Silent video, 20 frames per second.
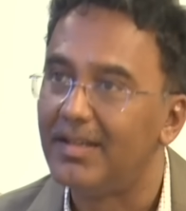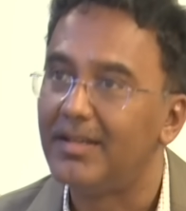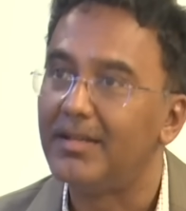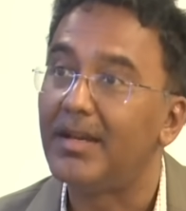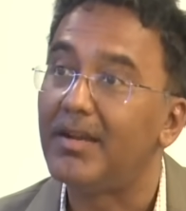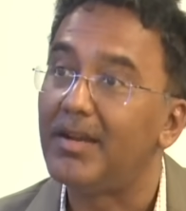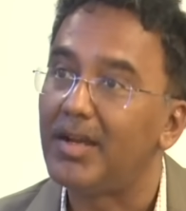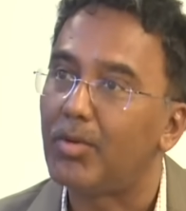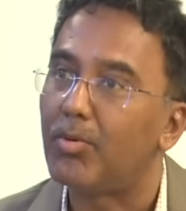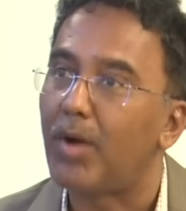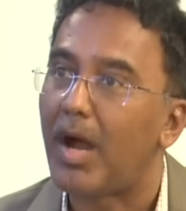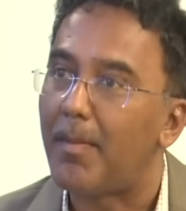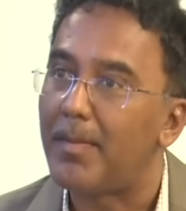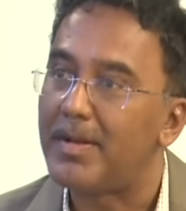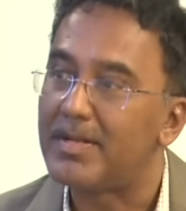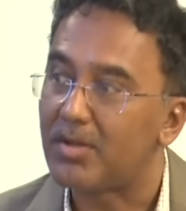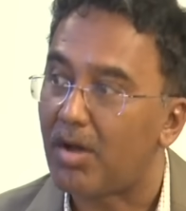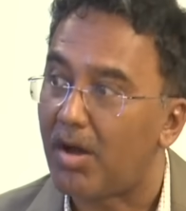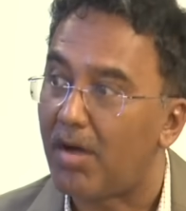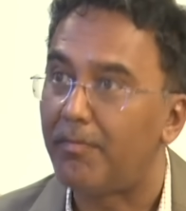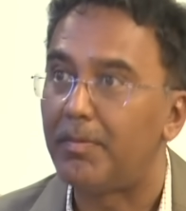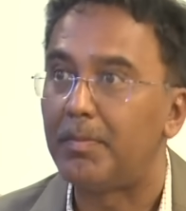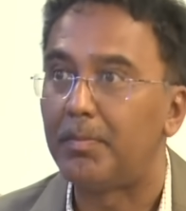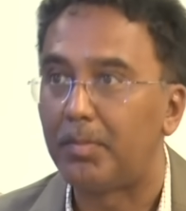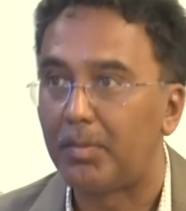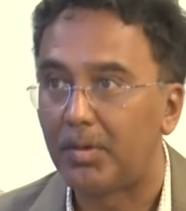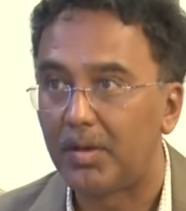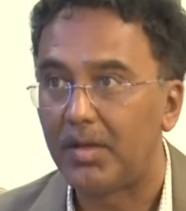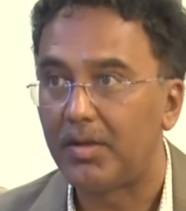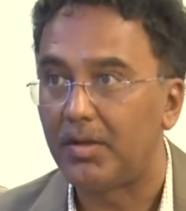the requirements of a,
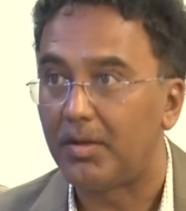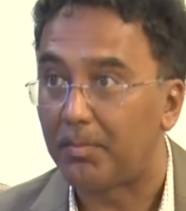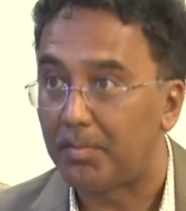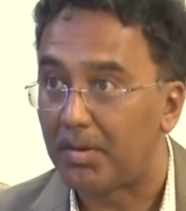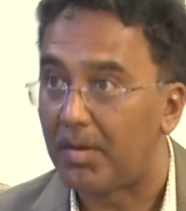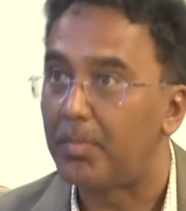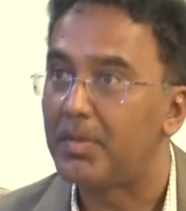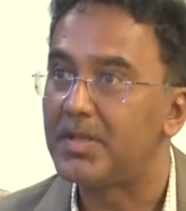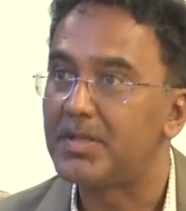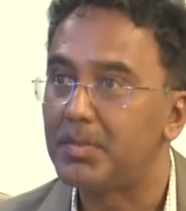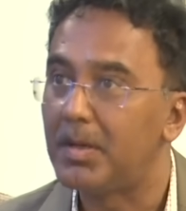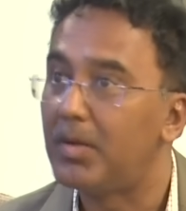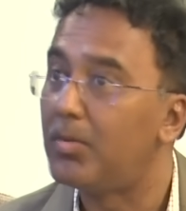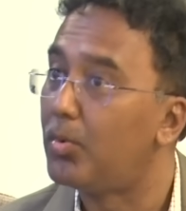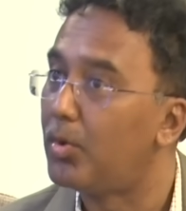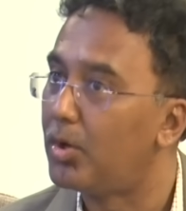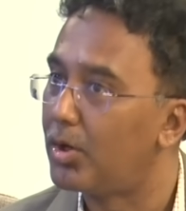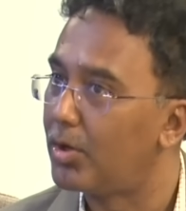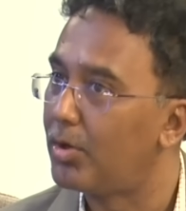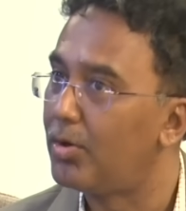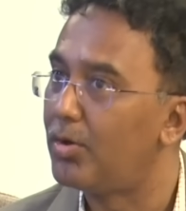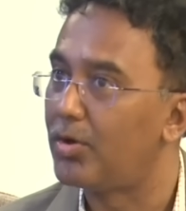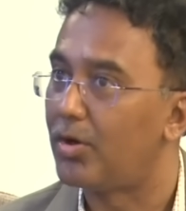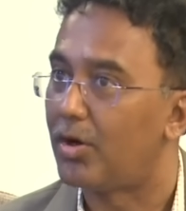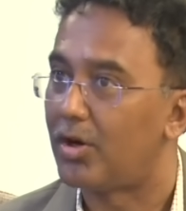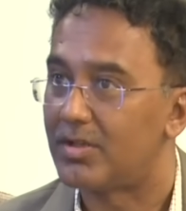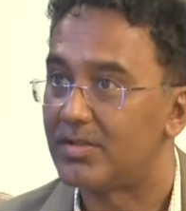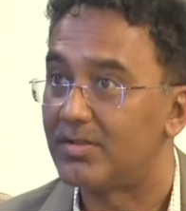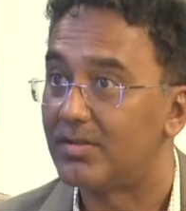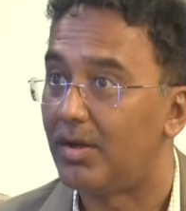pur a purpose-built workload
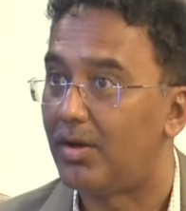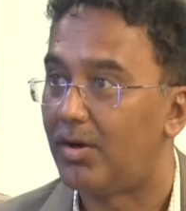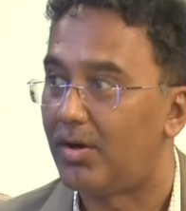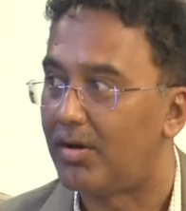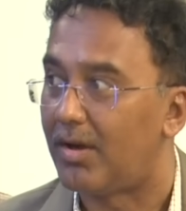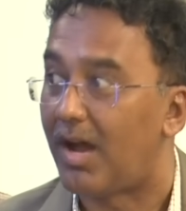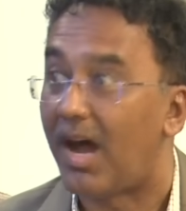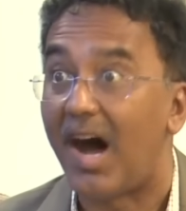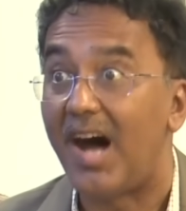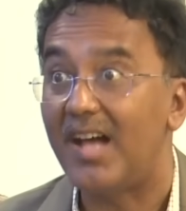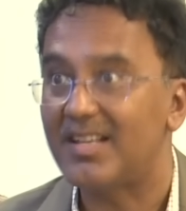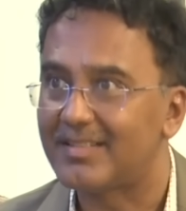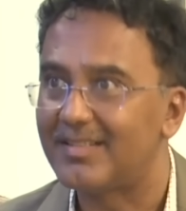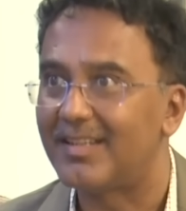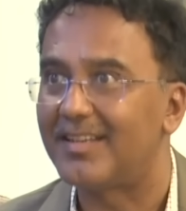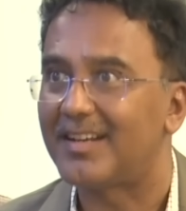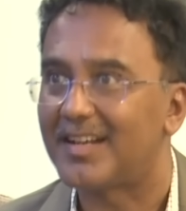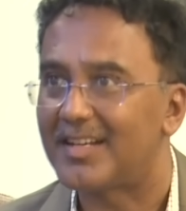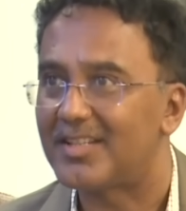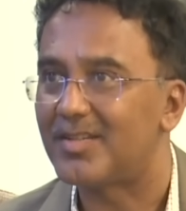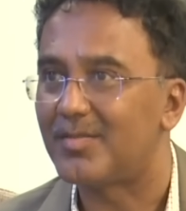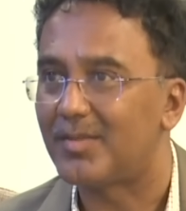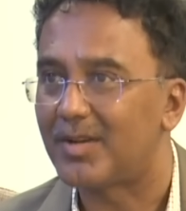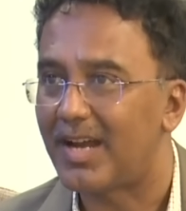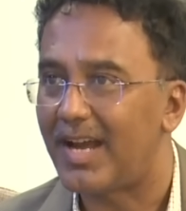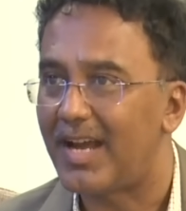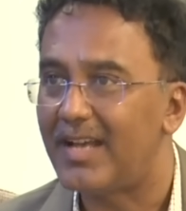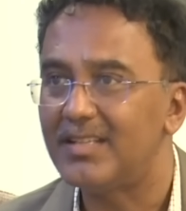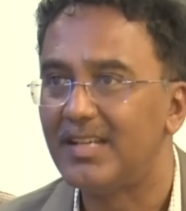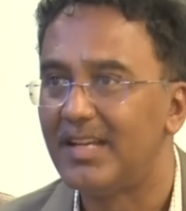or, so, or ask that a customer
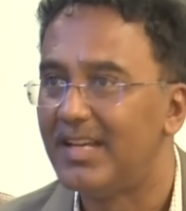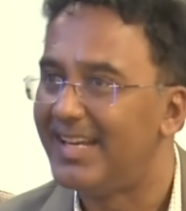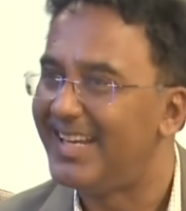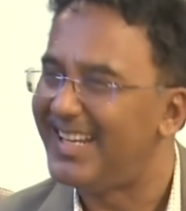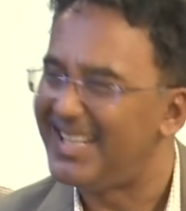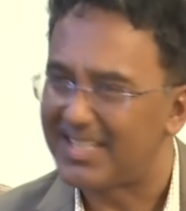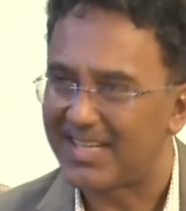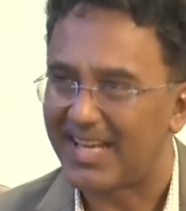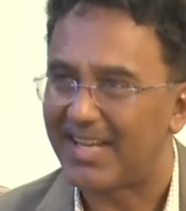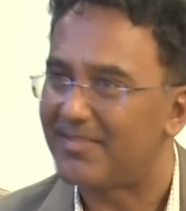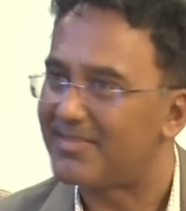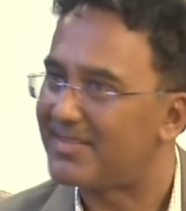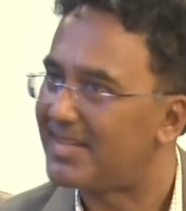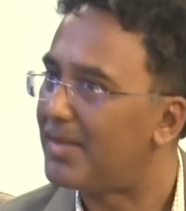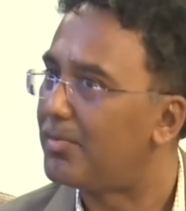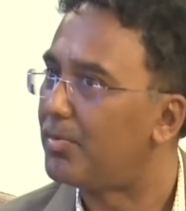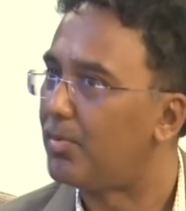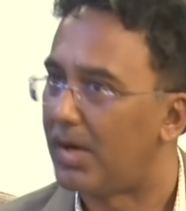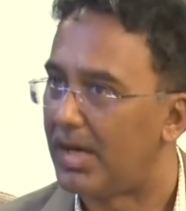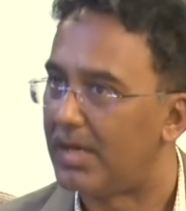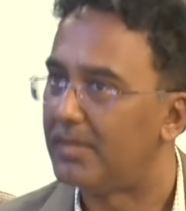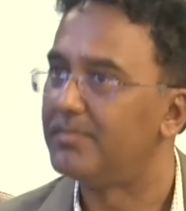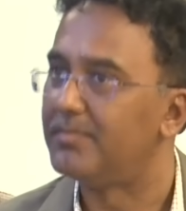has is kind of step one.